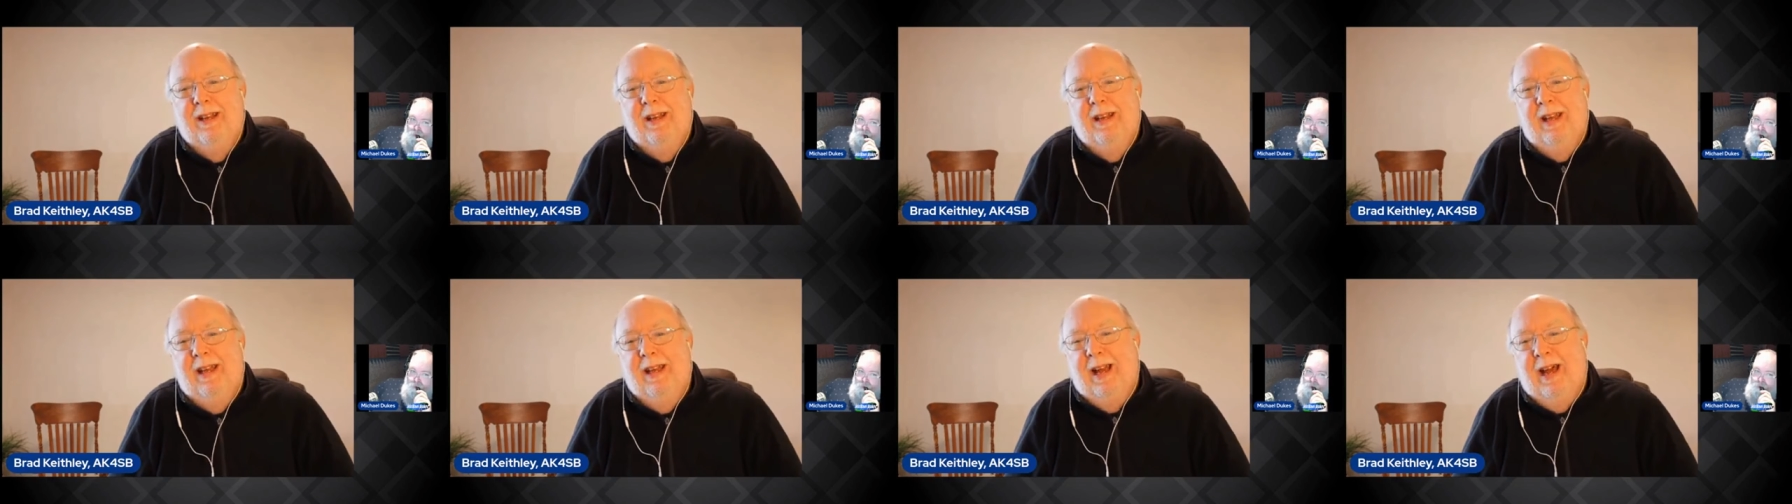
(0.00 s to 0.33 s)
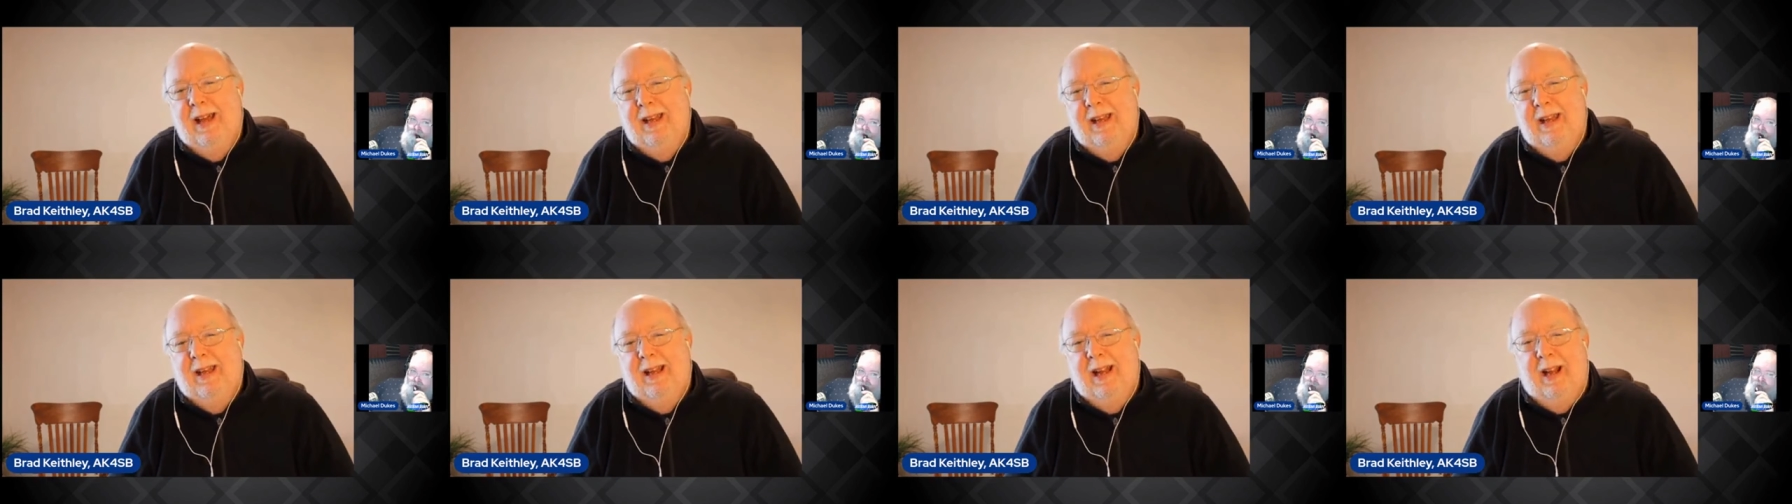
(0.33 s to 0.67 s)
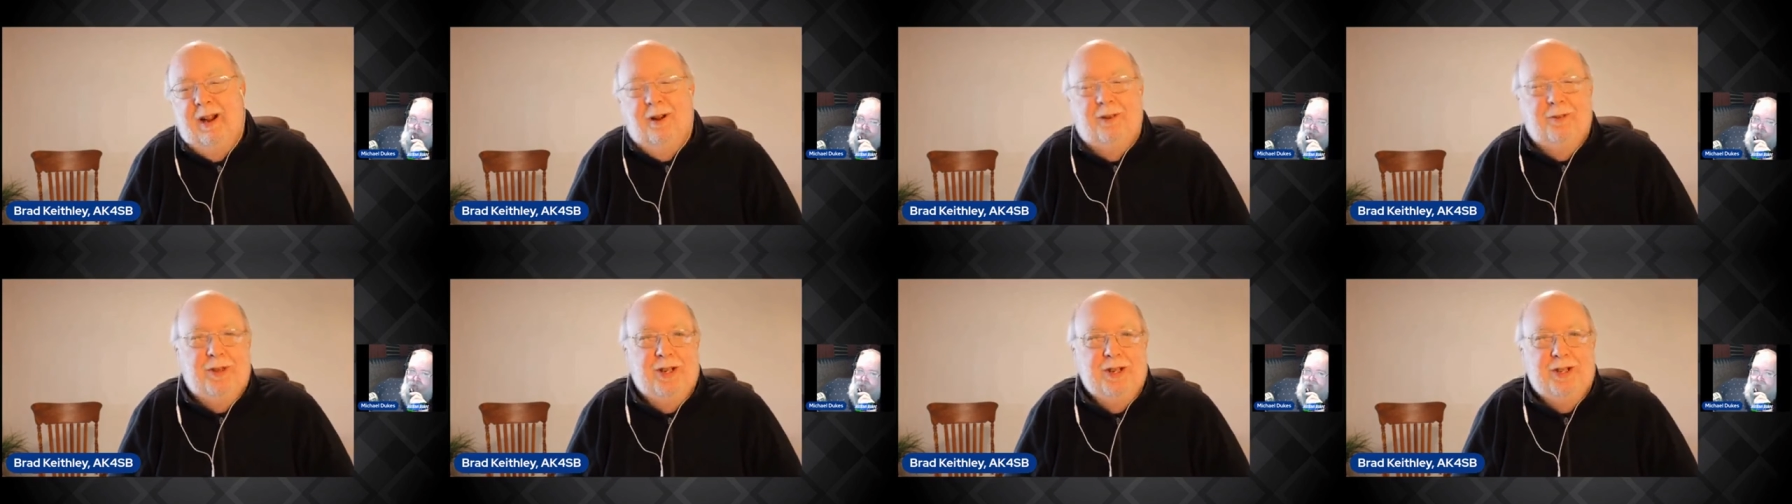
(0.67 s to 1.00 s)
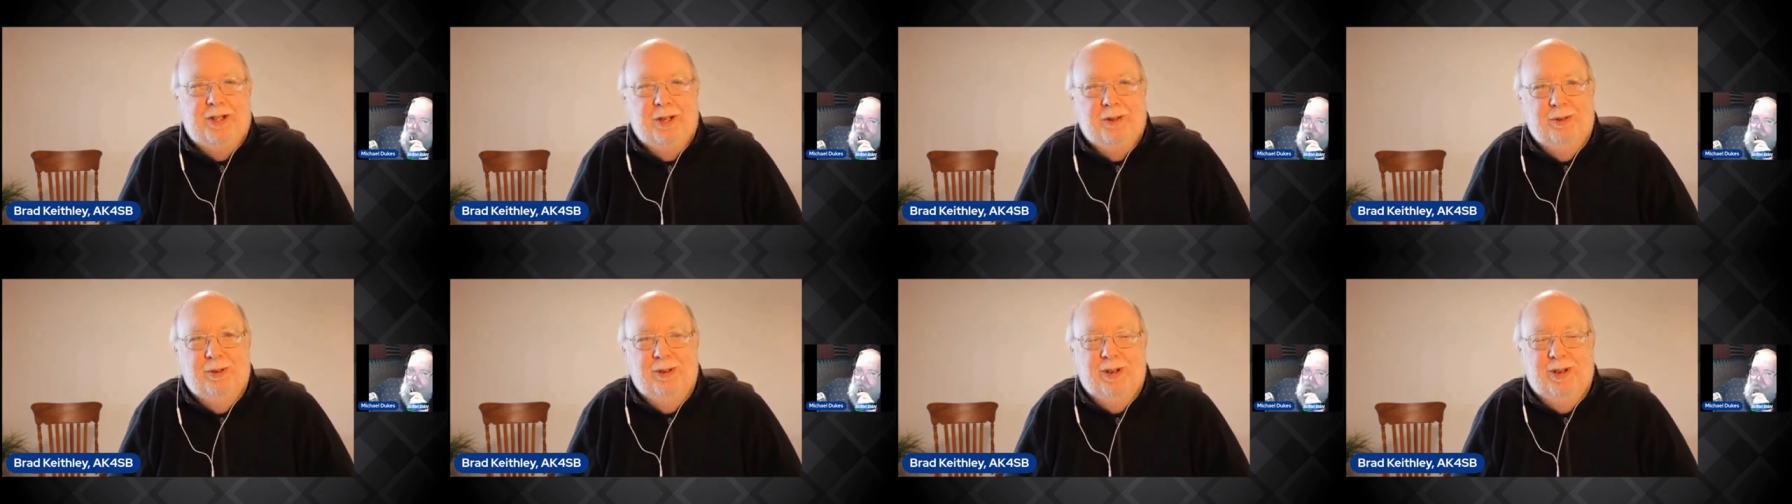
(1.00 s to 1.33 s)
And I, and I don't think
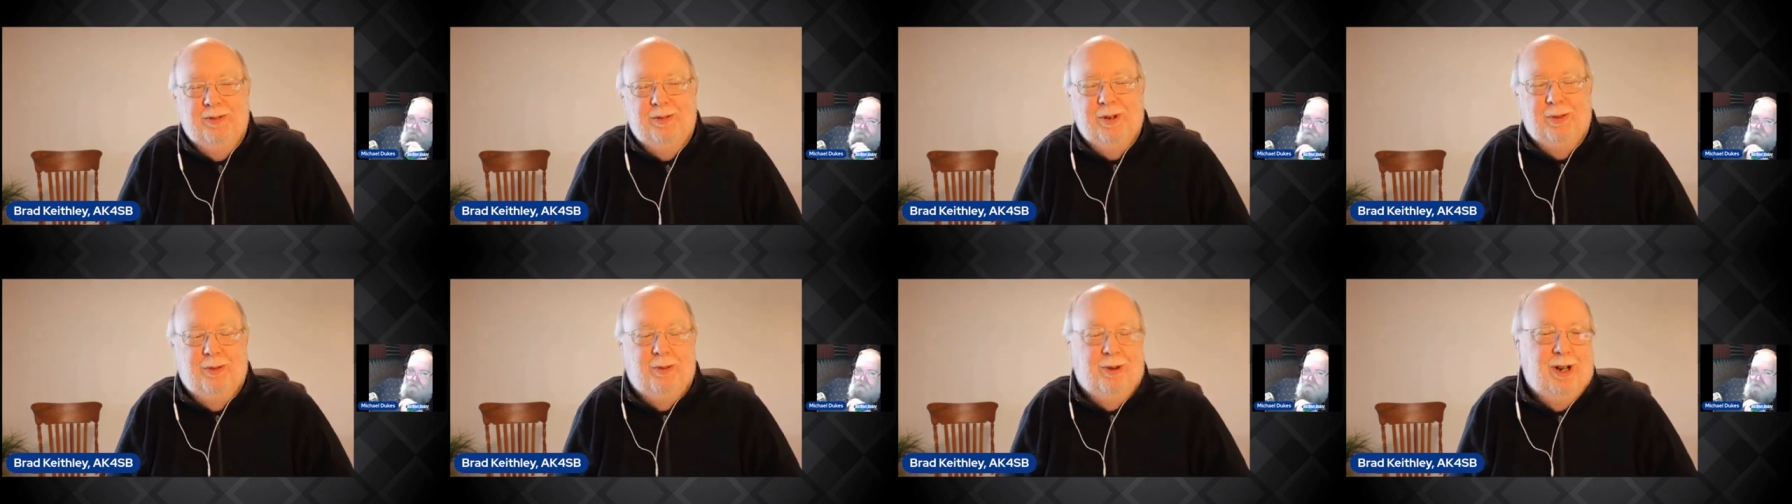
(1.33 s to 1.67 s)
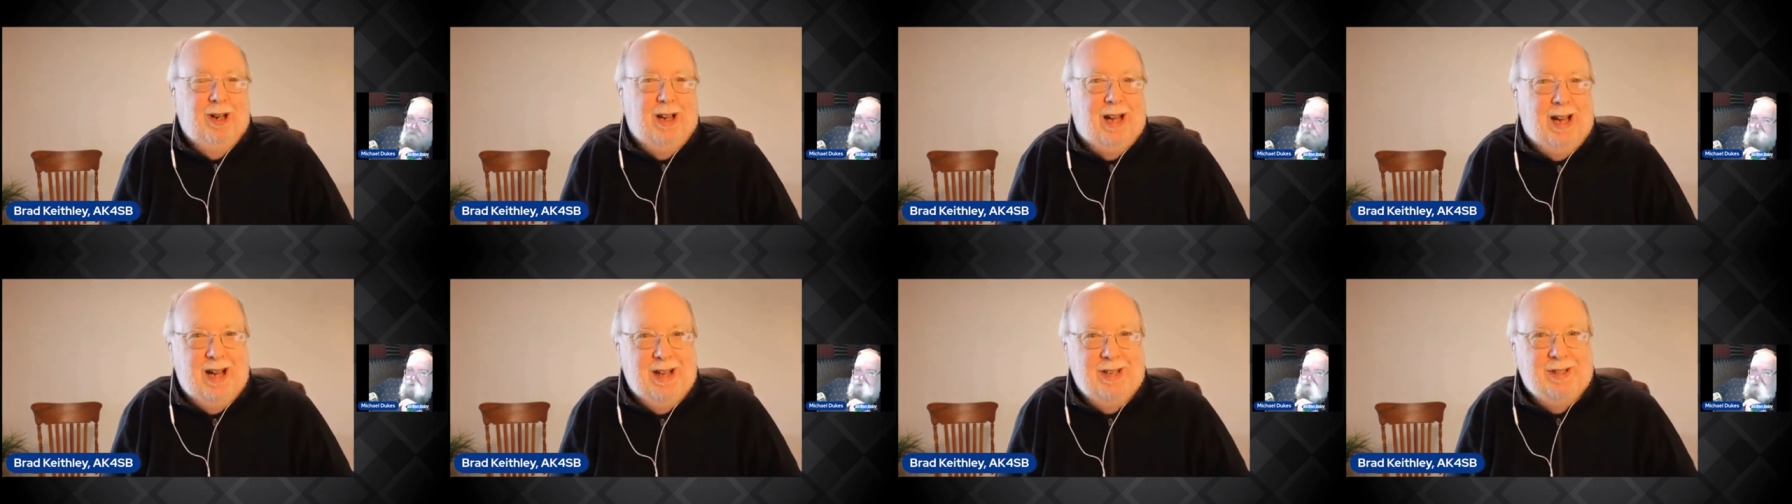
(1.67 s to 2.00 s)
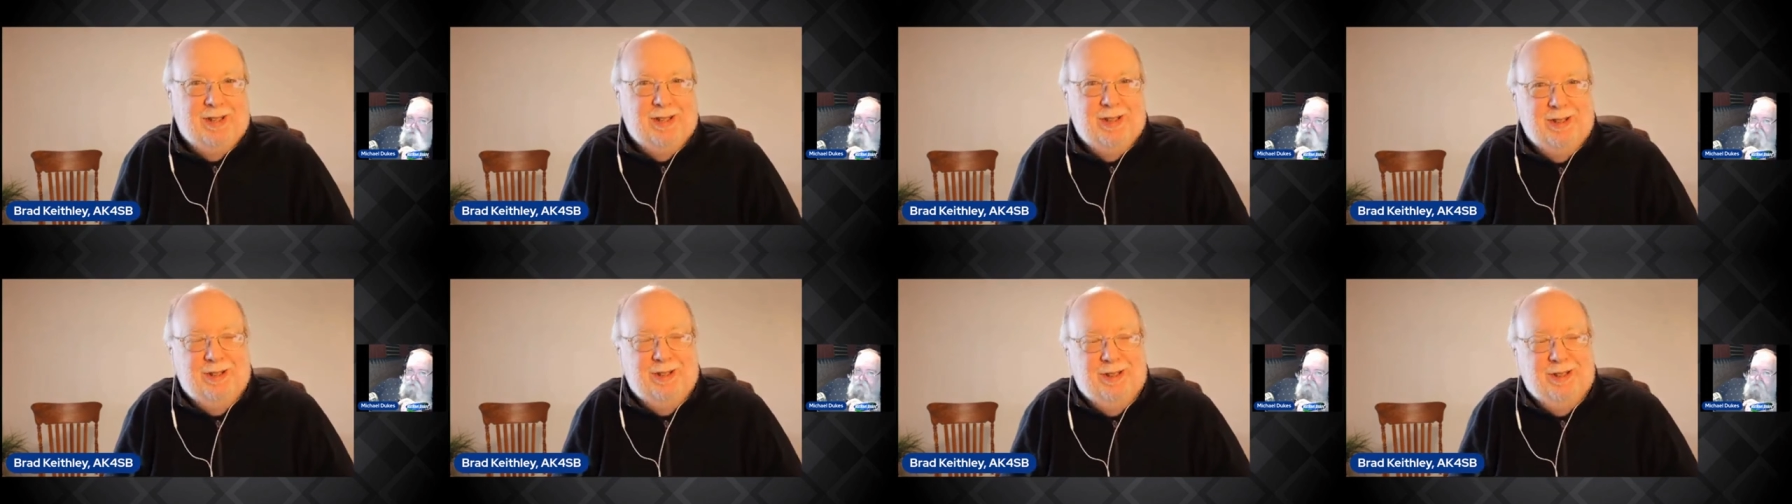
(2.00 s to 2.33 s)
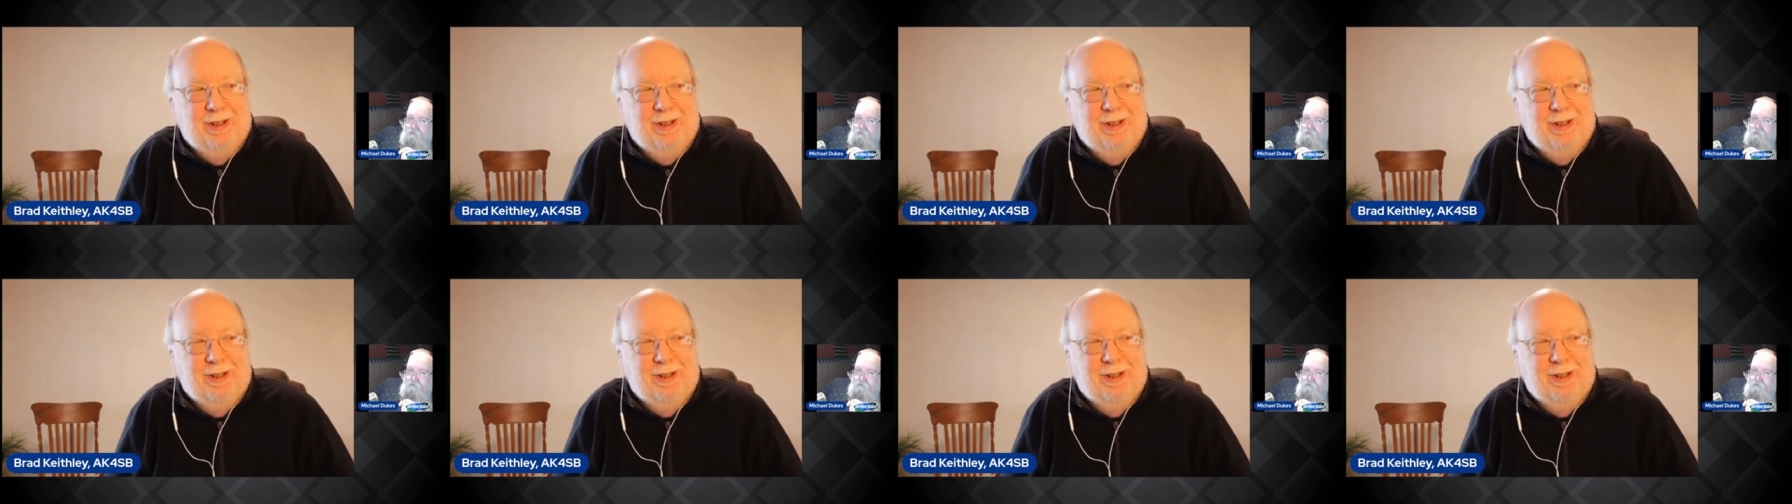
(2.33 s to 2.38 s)
she even realizes,